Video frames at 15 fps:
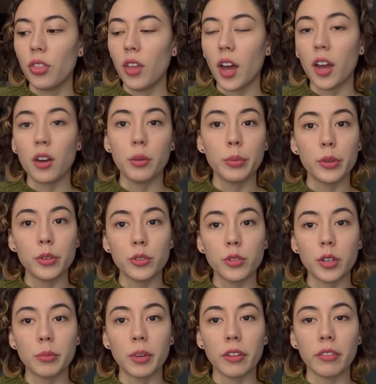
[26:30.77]
I hope you enjoyed
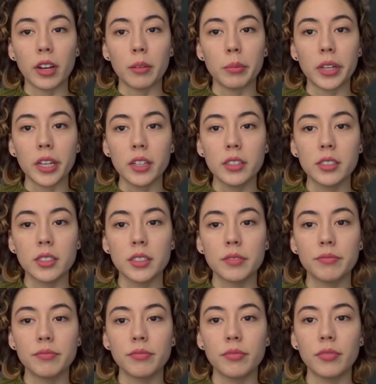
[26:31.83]
my ramblings.
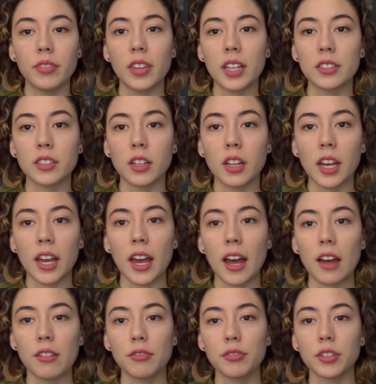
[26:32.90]
That's all I
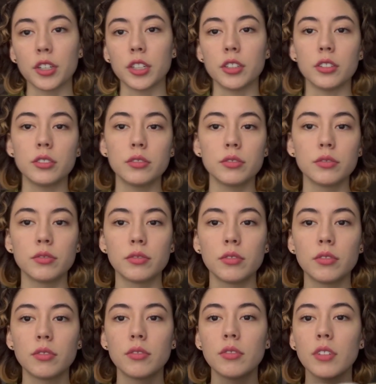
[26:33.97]
have for you
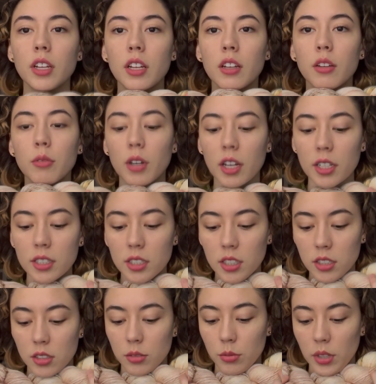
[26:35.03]
knitting wise
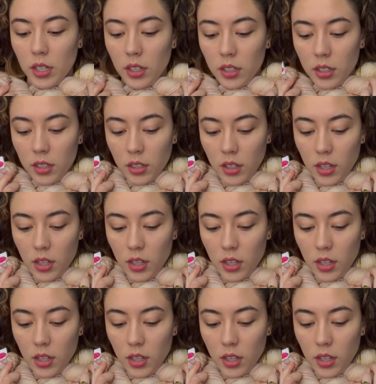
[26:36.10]
this week.